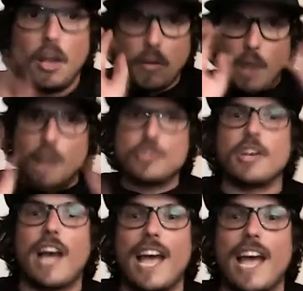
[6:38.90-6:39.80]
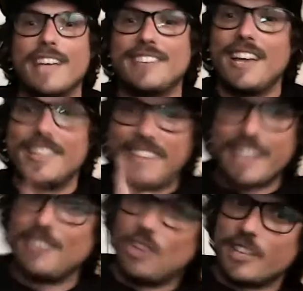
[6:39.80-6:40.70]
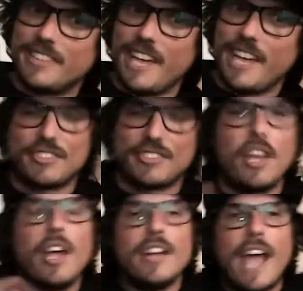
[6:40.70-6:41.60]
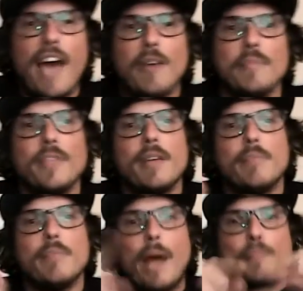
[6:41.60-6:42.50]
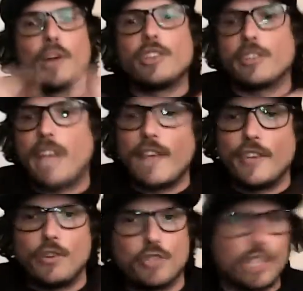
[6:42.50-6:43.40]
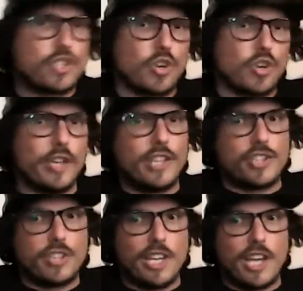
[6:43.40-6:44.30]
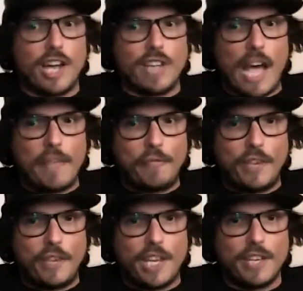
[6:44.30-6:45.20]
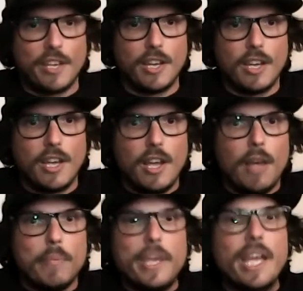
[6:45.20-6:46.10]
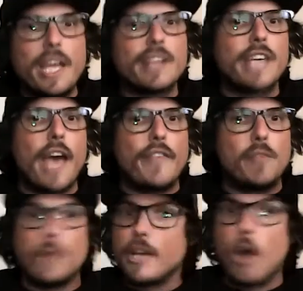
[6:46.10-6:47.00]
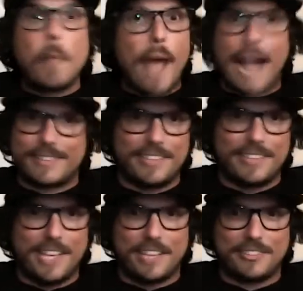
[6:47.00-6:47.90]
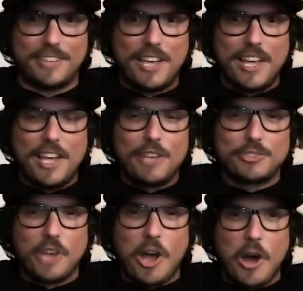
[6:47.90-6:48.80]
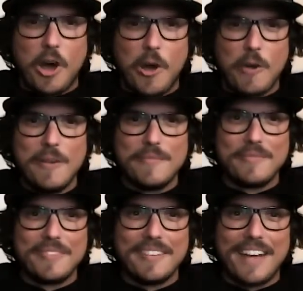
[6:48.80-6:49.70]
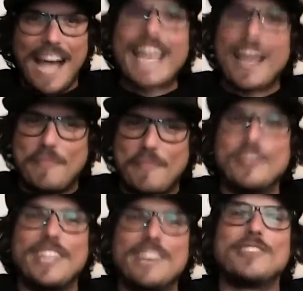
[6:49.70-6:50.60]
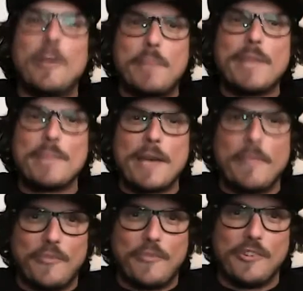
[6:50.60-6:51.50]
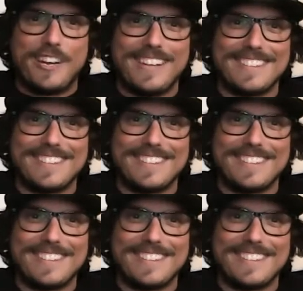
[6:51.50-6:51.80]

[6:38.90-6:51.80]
why don't you guys take a look at this? Now, my brother Kevin, who just joined the live feed, me and Kevin, we go back to this. So I got a feeling he's going to beat me up for it.